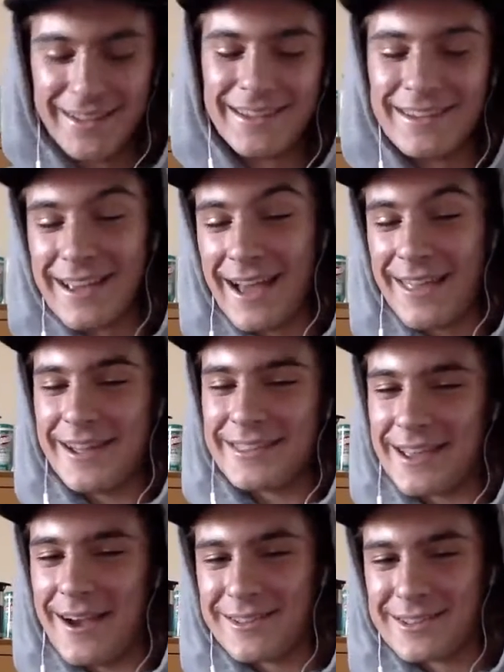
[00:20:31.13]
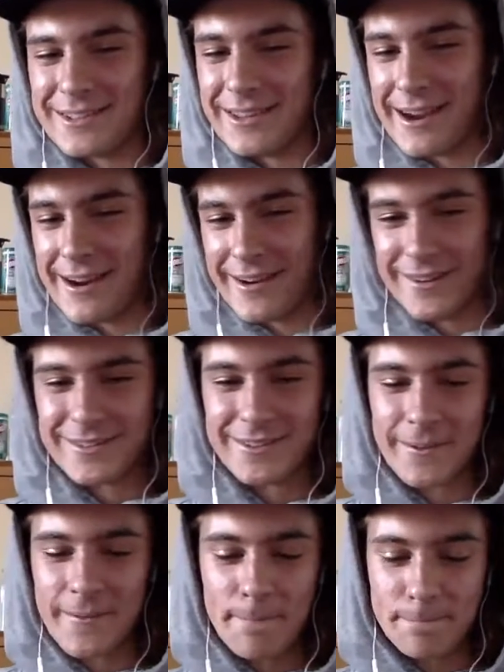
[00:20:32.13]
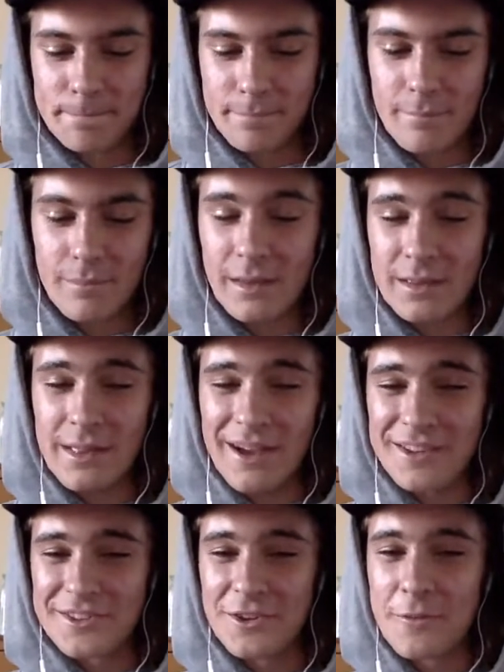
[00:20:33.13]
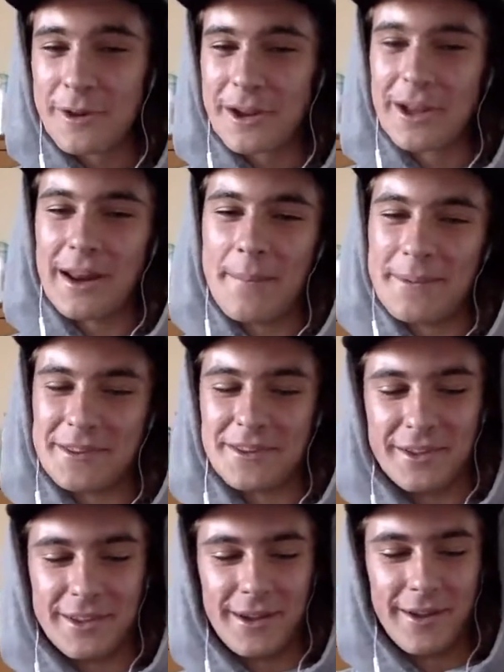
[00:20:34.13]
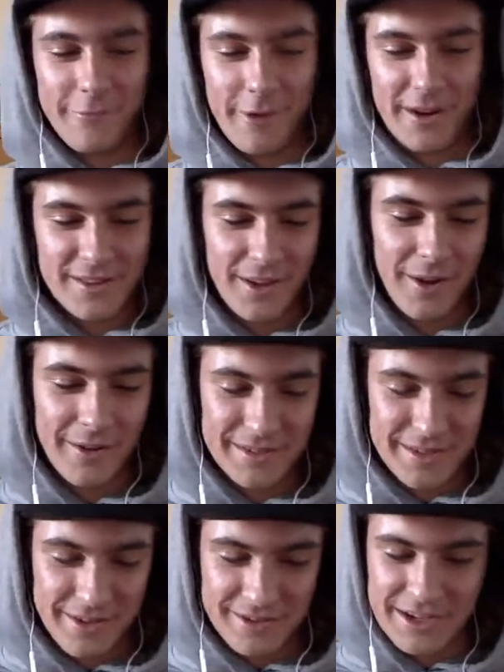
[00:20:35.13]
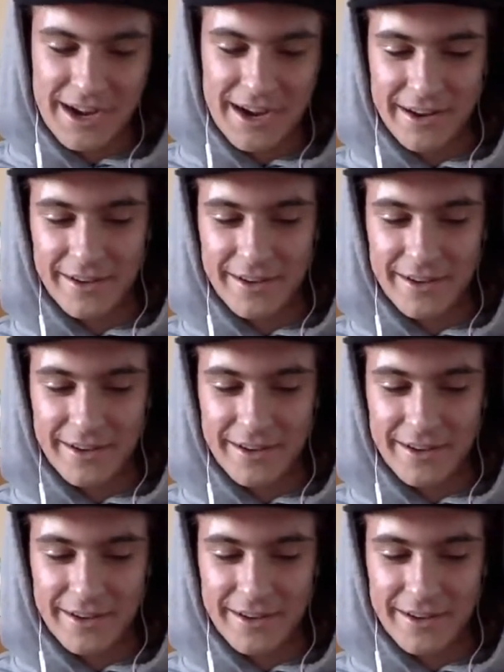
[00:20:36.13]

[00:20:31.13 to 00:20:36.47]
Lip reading: Yeah, I thought that was hilarious. That was a super good episode though. Frank's always entertaining.